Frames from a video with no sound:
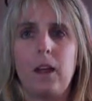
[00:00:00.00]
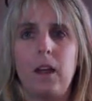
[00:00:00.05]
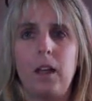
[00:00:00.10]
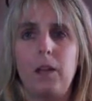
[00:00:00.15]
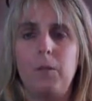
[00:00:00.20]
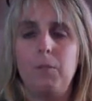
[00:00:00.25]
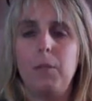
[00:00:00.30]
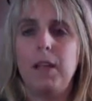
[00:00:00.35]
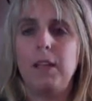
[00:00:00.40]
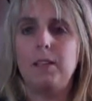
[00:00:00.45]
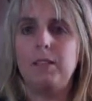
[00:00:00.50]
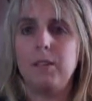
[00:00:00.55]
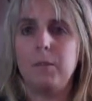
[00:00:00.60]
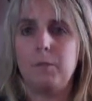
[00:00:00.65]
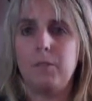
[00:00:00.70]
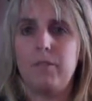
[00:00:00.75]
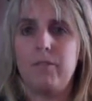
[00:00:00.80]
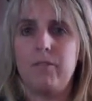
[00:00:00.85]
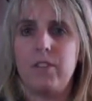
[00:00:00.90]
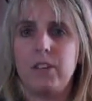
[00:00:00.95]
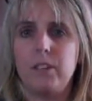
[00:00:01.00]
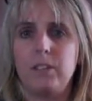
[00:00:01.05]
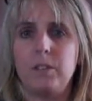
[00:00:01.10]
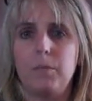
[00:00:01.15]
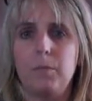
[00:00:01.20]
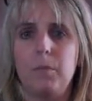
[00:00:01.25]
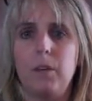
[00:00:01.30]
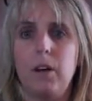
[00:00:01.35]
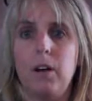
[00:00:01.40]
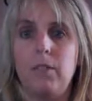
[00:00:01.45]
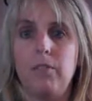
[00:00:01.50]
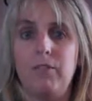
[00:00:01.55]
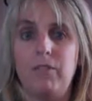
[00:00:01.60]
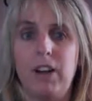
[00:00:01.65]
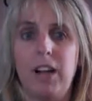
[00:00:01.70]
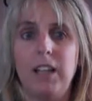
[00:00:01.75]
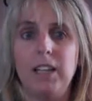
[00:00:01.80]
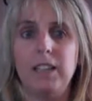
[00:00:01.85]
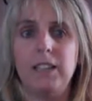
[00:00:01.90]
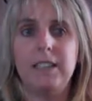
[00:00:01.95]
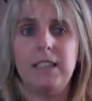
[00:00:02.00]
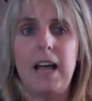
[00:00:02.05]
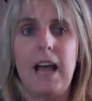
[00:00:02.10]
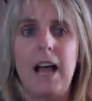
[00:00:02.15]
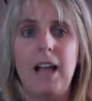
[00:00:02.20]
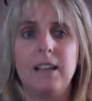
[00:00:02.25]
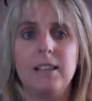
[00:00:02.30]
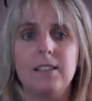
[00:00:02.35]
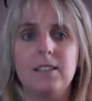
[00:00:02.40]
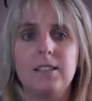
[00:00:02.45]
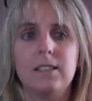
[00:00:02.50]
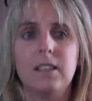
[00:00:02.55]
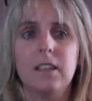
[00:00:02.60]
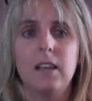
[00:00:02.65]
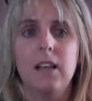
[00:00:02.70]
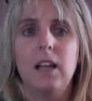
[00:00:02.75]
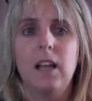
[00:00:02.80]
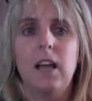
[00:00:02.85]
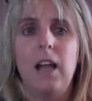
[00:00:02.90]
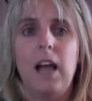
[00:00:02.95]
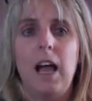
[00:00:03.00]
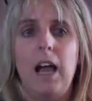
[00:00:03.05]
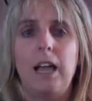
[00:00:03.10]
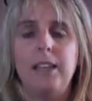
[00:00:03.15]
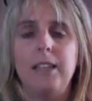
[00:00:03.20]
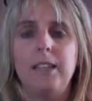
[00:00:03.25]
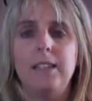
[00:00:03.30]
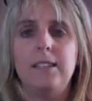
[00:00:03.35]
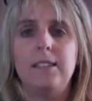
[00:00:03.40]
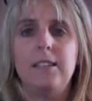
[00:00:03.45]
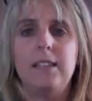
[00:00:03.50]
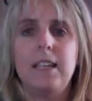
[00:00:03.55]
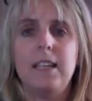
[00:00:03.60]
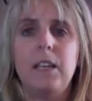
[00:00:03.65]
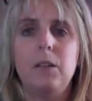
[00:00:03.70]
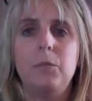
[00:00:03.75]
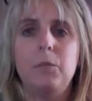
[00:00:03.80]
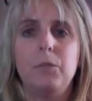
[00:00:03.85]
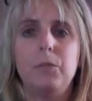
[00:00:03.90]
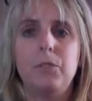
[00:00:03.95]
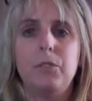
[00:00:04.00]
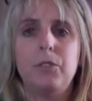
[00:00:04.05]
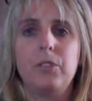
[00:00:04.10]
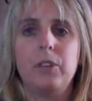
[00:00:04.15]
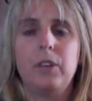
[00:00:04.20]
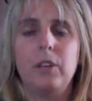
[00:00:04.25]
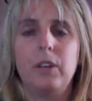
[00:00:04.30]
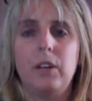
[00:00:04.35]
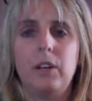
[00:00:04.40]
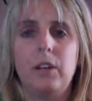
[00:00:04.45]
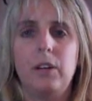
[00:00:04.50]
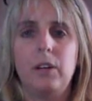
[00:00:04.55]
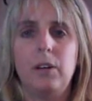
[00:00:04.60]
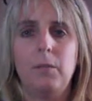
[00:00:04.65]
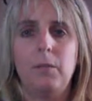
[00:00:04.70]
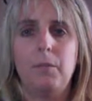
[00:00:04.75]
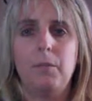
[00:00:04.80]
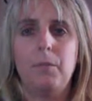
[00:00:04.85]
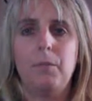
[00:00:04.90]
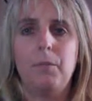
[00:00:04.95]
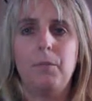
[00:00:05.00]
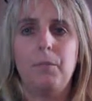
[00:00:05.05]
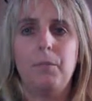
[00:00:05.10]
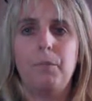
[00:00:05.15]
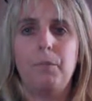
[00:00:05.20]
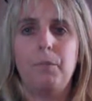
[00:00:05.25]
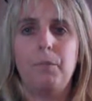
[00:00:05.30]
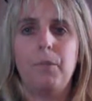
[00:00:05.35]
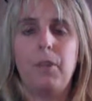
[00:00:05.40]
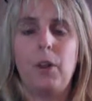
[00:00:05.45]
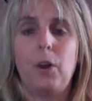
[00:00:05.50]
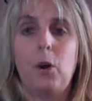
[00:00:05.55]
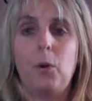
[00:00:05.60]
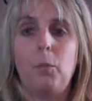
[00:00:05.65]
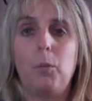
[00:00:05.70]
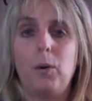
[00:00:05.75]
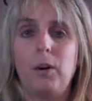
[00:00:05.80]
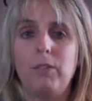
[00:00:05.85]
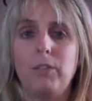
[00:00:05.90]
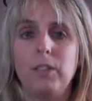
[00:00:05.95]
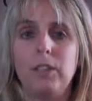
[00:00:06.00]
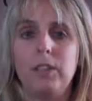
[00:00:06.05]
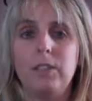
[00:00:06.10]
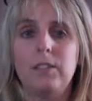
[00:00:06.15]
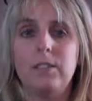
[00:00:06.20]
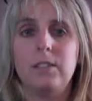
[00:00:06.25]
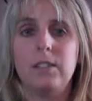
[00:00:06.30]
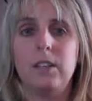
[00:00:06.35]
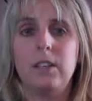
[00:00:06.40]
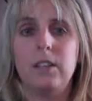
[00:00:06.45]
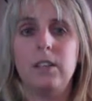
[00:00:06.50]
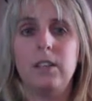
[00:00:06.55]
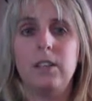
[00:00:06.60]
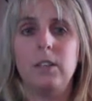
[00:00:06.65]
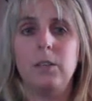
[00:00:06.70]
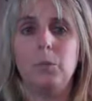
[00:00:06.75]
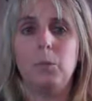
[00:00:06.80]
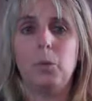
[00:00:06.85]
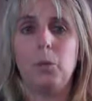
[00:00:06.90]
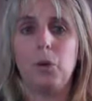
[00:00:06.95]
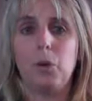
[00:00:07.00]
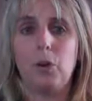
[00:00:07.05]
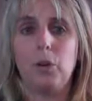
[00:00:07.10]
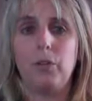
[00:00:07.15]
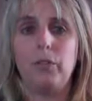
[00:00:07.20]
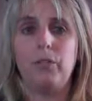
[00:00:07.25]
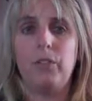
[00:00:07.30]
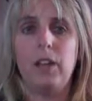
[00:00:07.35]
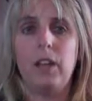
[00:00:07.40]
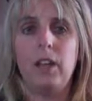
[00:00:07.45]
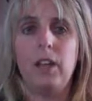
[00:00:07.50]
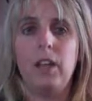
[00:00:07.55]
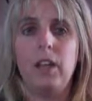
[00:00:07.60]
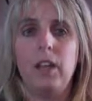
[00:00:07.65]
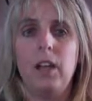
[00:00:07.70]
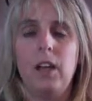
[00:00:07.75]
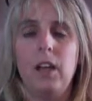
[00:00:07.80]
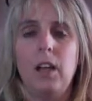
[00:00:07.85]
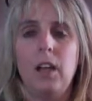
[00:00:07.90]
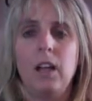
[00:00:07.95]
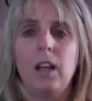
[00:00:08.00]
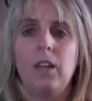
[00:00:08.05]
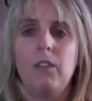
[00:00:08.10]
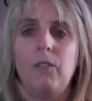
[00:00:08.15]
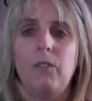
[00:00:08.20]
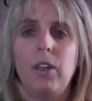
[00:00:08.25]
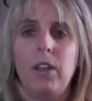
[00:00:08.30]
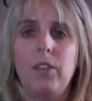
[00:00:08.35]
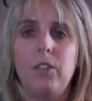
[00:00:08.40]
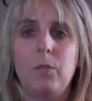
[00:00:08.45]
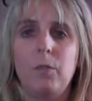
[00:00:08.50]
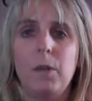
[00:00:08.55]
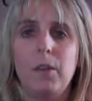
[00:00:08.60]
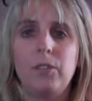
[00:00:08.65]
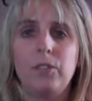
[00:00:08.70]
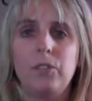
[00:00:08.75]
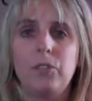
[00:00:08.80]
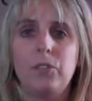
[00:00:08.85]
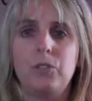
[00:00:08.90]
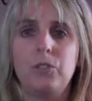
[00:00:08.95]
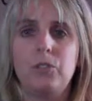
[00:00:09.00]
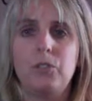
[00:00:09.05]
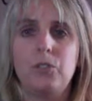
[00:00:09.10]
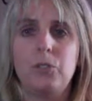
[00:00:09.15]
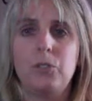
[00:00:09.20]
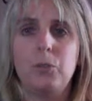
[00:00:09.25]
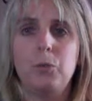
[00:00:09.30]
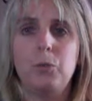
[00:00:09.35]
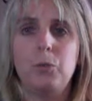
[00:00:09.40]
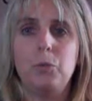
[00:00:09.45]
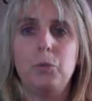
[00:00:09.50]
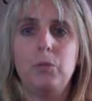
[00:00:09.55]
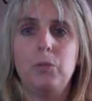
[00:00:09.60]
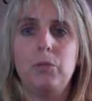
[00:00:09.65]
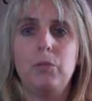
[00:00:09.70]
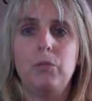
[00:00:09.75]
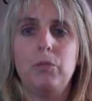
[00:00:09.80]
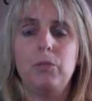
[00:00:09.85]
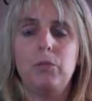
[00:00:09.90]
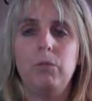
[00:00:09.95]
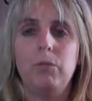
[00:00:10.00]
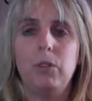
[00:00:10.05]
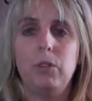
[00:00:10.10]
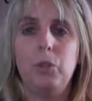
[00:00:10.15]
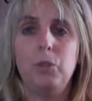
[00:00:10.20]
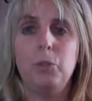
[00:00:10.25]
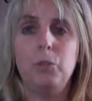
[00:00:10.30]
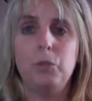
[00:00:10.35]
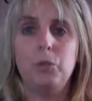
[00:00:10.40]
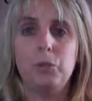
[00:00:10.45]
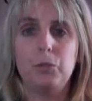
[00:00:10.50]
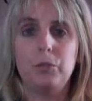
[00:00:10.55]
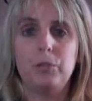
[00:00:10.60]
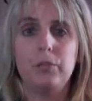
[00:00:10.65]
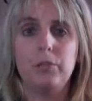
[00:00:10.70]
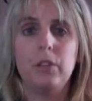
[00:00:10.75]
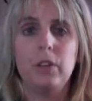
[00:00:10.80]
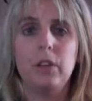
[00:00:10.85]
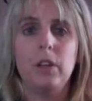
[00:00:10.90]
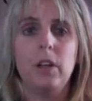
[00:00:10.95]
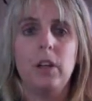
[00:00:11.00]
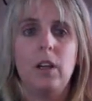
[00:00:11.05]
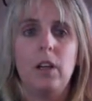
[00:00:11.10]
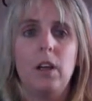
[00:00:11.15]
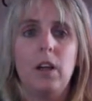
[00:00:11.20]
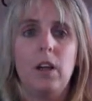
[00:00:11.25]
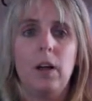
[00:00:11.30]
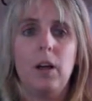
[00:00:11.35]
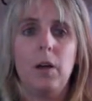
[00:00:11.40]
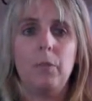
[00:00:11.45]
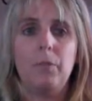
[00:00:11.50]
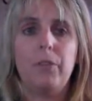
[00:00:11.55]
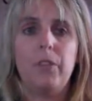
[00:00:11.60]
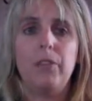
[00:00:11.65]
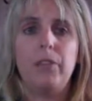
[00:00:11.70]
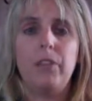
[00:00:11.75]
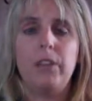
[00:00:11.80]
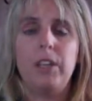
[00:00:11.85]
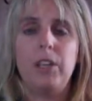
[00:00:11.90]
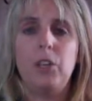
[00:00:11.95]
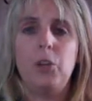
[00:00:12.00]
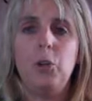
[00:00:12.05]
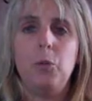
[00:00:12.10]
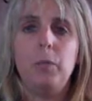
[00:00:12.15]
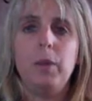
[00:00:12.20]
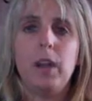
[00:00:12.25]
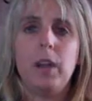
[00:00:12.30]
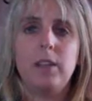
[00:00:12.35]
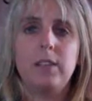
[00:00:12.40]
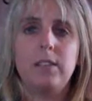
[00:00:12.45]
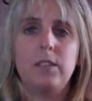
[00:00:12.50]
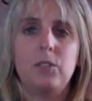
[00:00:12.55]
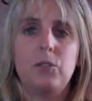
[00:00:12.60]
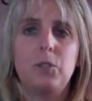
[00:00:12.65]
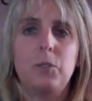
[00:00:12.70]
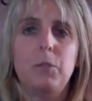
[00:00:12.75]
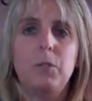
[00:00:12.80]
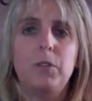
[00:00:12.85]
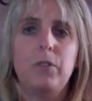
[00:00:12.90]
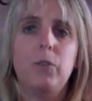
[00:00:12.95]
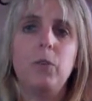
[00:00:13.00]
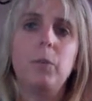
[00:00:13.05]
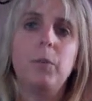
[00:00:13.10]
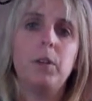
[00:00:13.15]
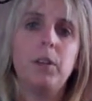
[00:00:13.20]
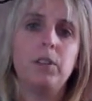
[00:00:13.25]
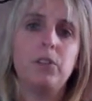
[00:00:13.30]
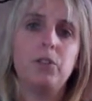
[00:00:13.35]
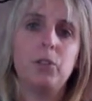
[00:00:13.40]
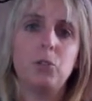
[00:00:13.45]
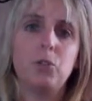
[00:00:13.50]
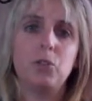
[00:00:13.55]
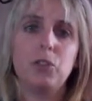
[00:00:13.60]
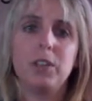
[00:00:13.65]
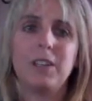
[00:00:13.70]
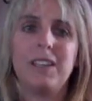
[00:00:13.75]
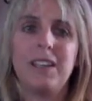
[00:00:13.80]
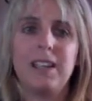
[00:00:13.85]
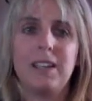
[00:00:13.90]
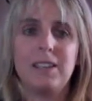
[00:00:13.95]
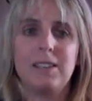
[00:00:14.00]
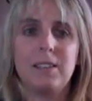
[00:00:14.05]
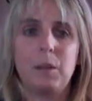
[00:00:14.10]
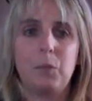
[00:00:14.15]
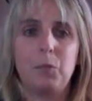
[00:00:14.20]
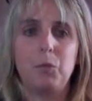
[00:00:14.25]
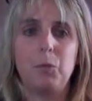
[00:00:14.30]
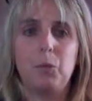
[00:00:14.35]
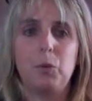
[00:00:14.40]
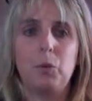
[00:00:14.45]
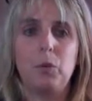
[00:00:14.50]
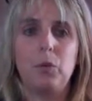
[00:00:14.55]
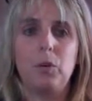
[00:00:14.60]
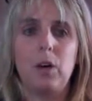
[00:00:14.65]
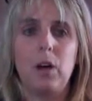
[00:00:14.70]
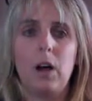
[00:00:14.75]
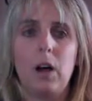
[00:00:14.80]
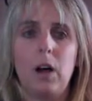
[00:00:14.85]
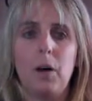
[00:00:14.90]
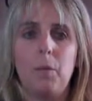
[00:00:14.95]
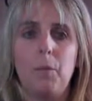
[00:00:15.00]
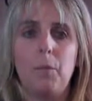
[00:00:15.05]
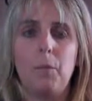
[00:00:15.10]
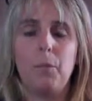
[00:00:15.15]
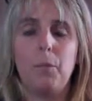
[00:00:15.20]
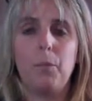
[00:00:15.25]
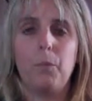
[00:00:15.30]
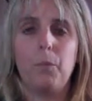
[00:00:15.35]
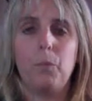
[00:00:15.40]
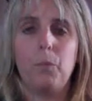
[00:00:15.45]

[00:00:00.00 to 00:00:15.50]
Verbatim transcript: and makes them the victim of violent acts. And these themes um, that are prevalent in pornography convey the message to users um, that the dehumanizing treatment of women is socially acceptable, um,